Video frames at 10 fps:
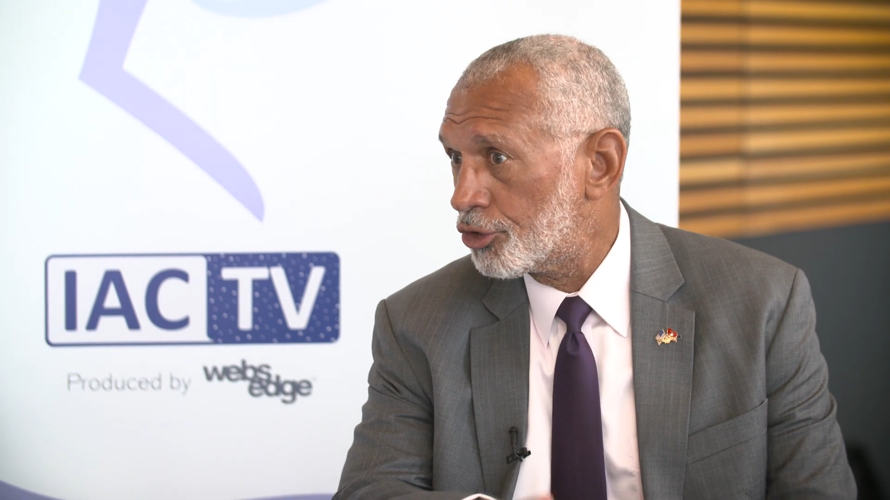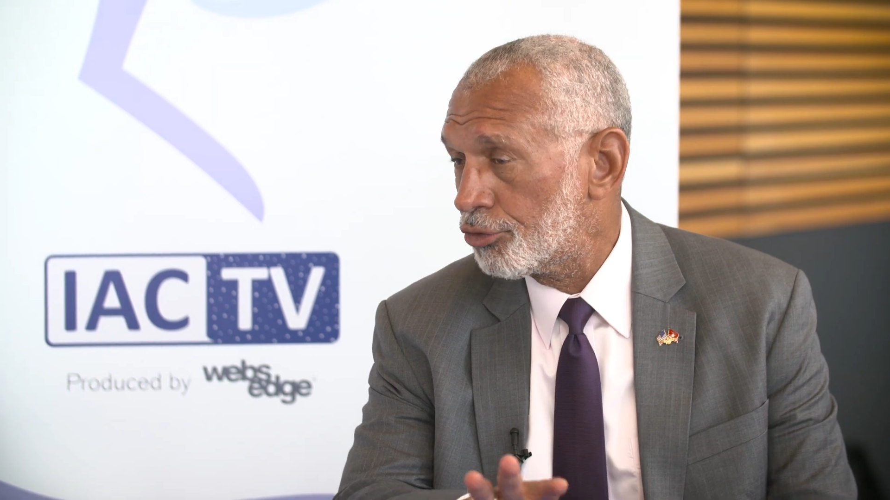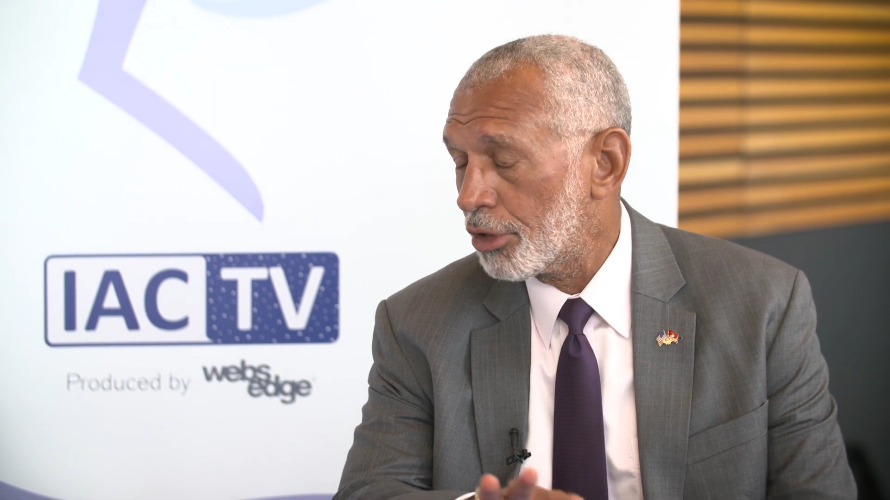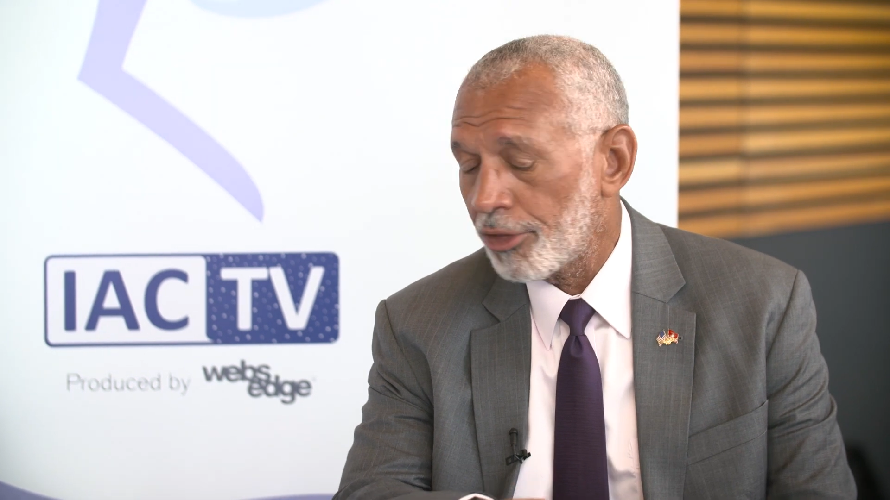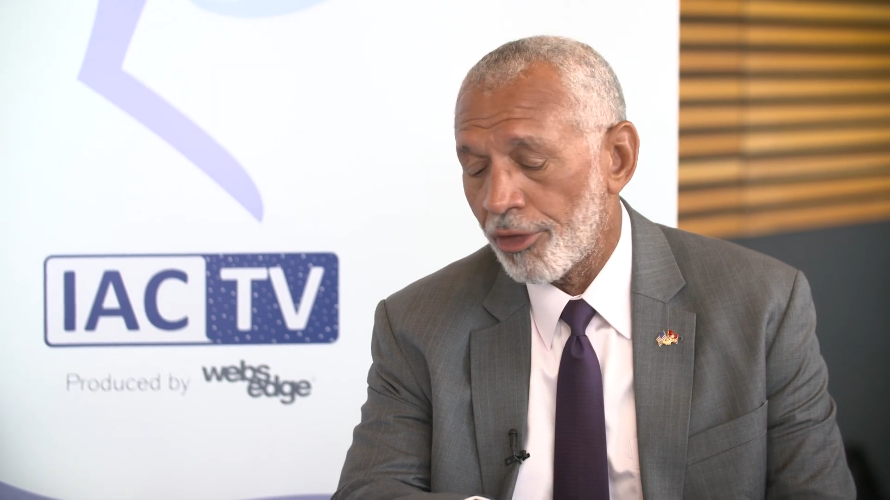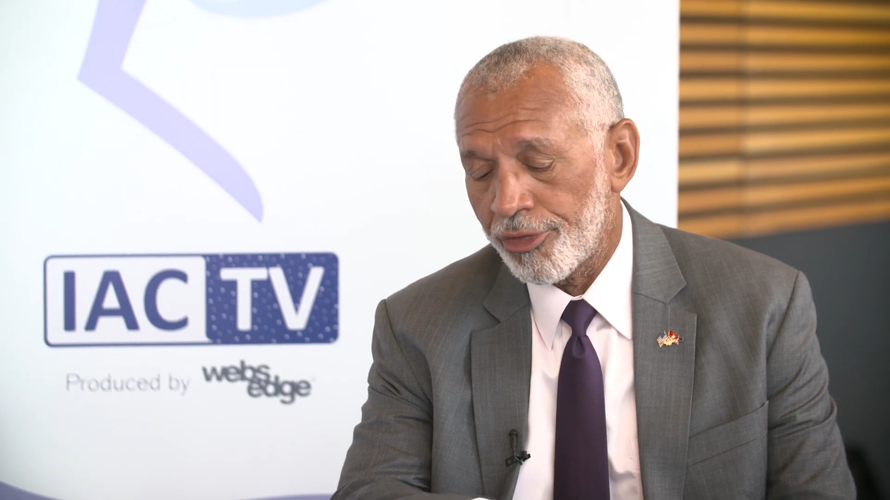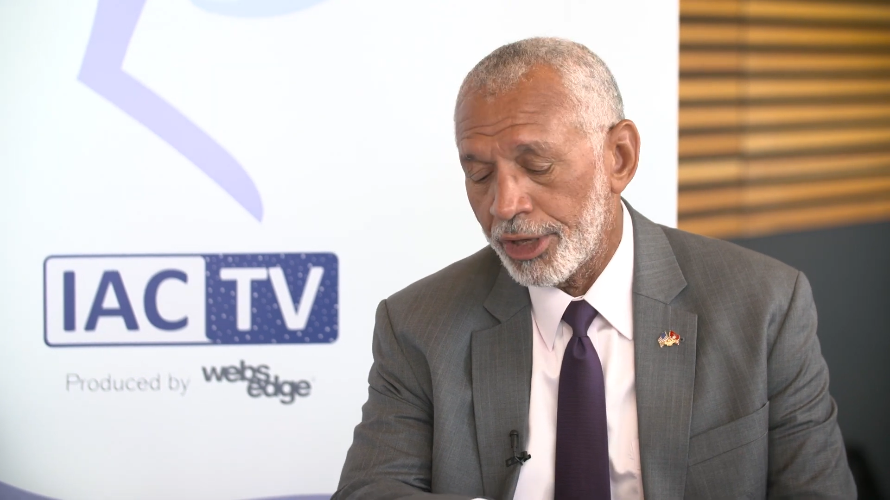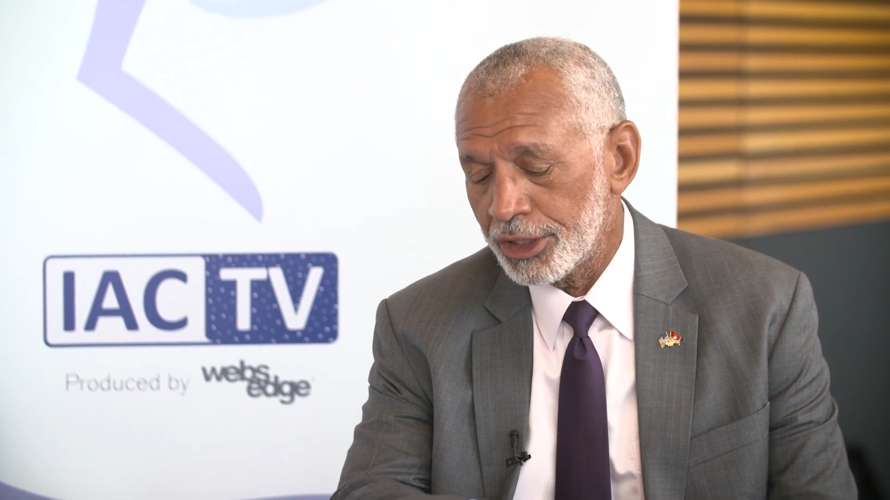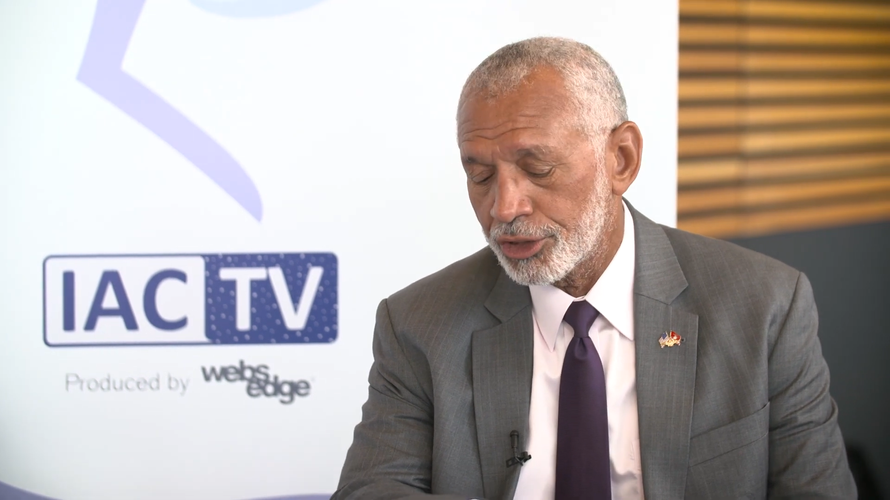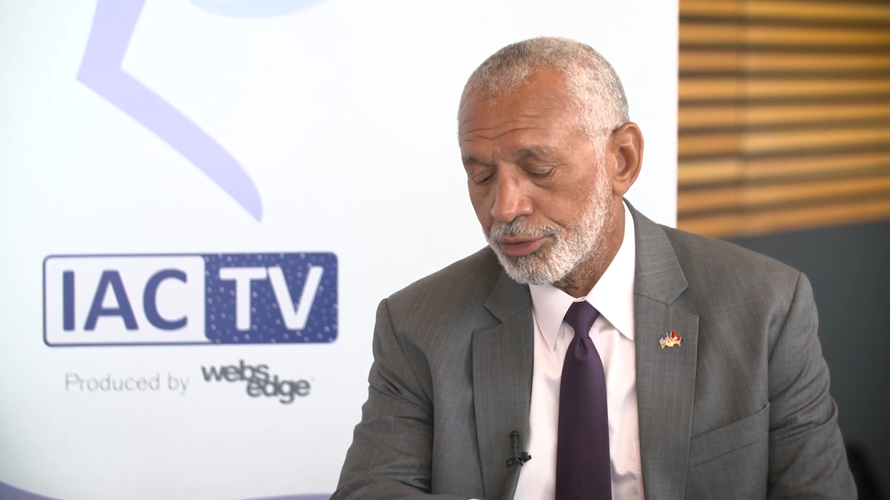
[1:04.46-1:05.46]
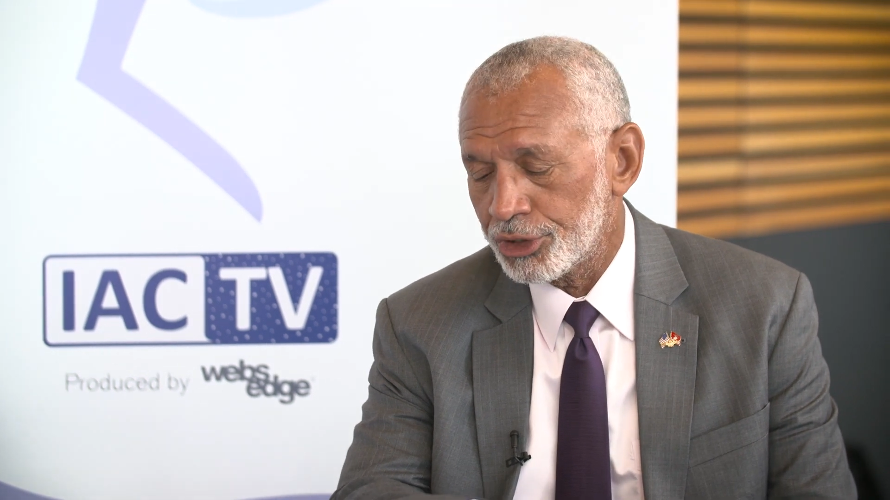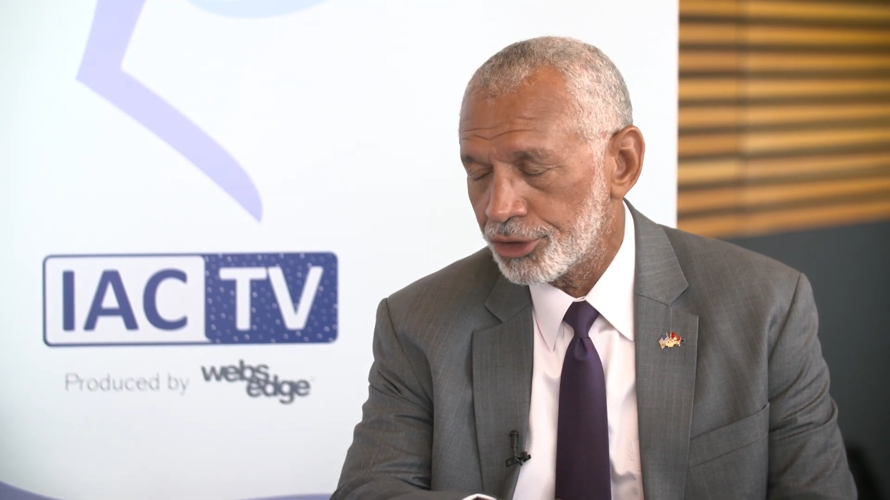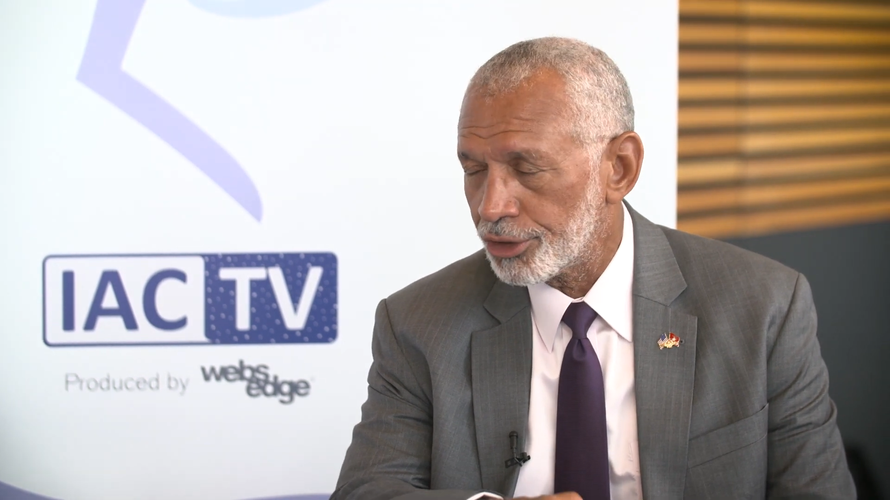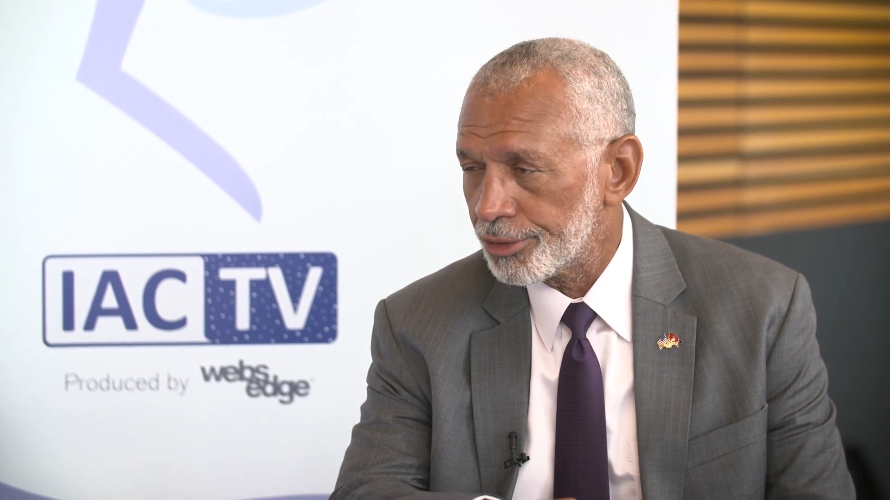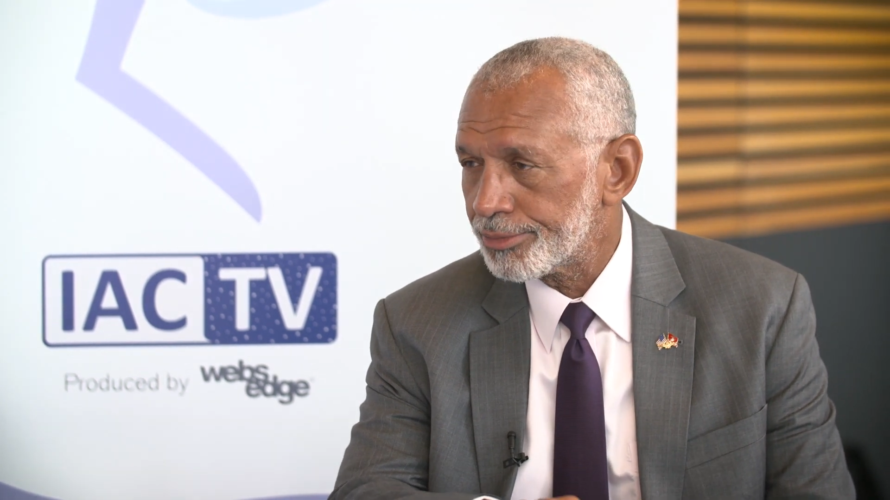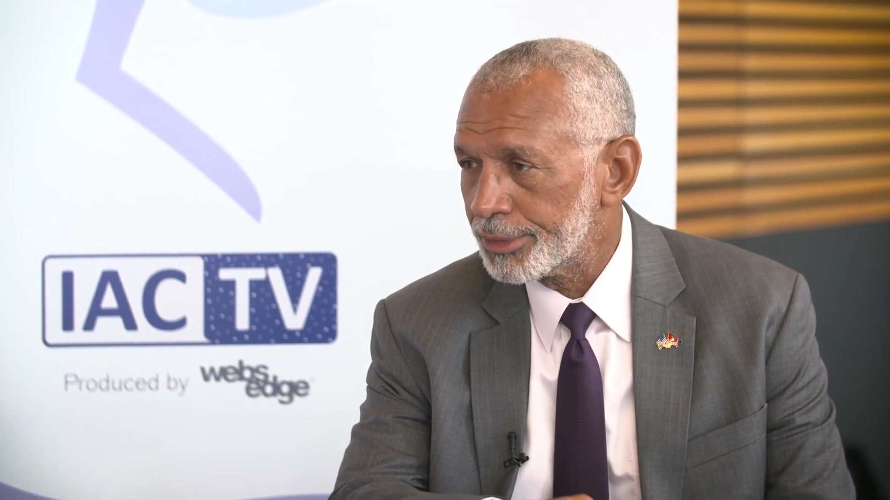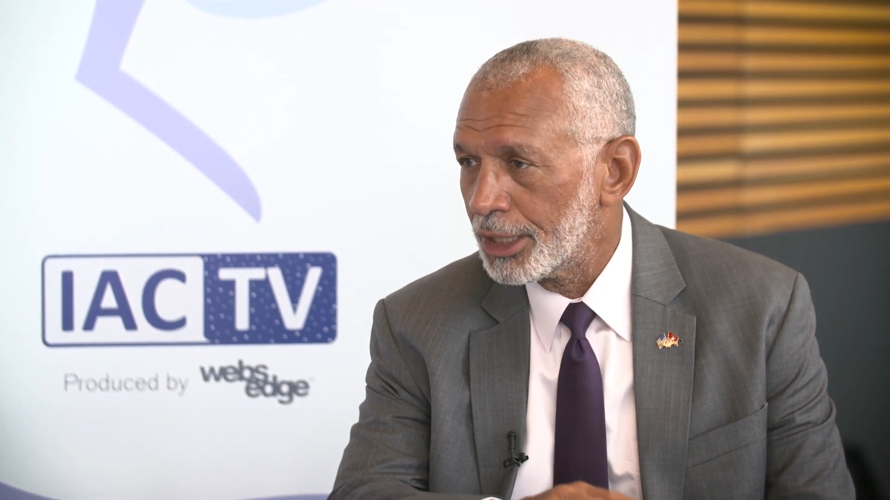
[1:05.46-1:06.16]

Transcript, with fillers: two other things which are